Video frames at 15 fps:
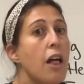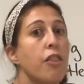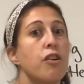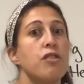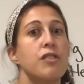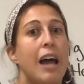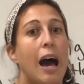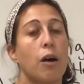
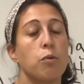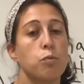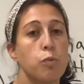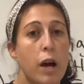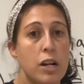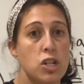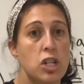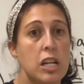they're not
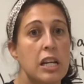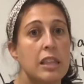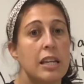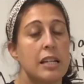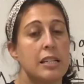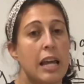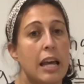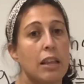rushing,
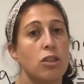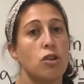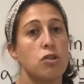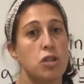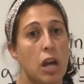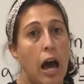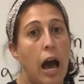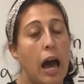they take their
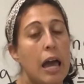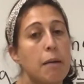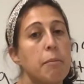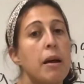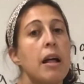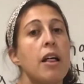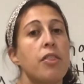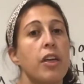time,